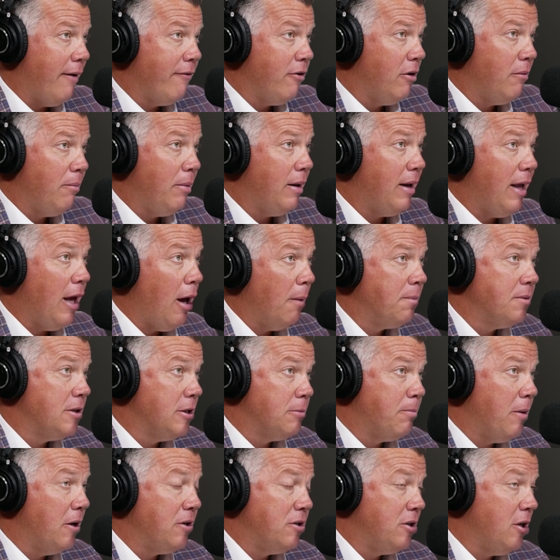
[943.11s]
bit helps,
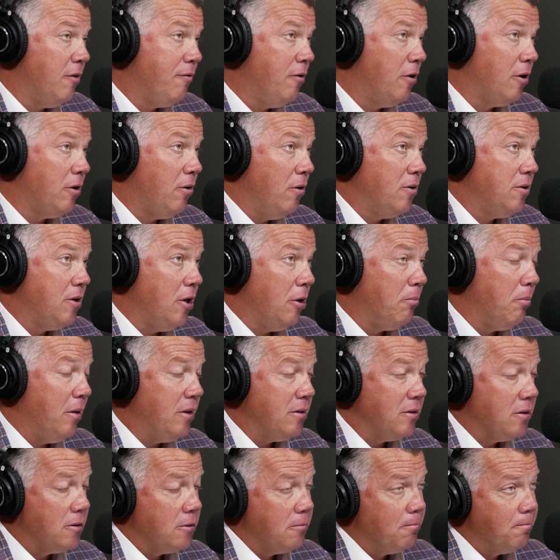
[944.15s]
especially if you're a closely held
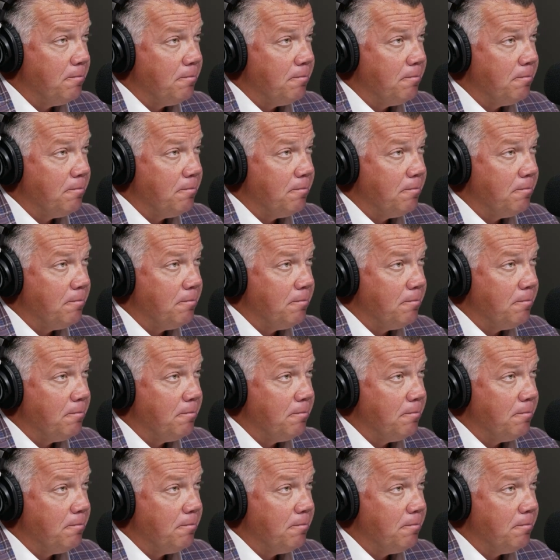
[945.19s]
business.